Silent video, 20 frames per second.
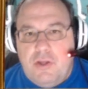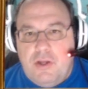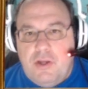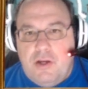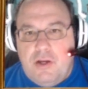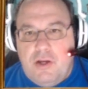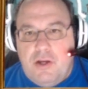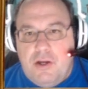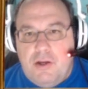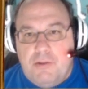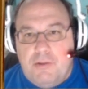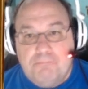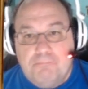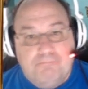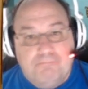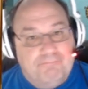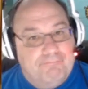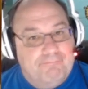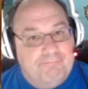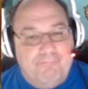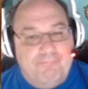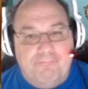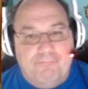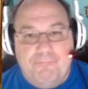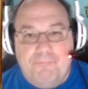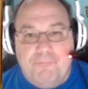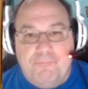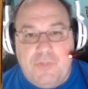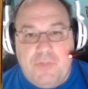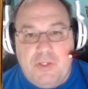
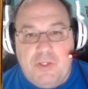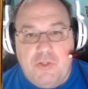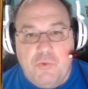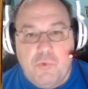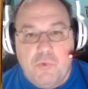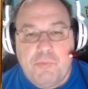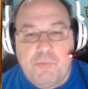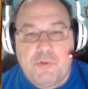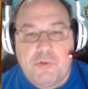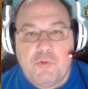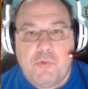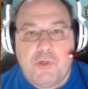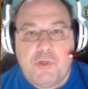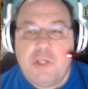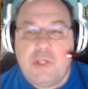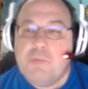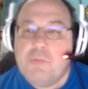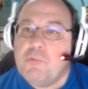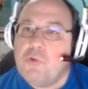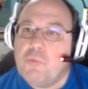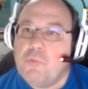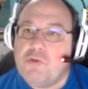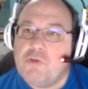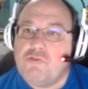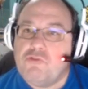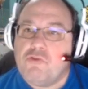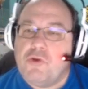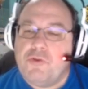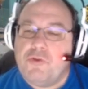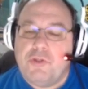you won't be doing any more
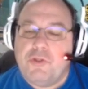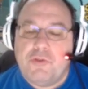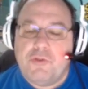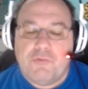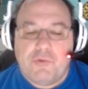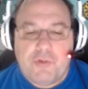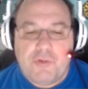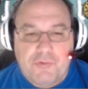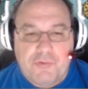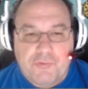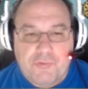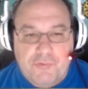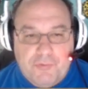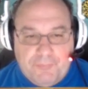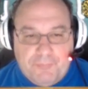restaurant deliveries.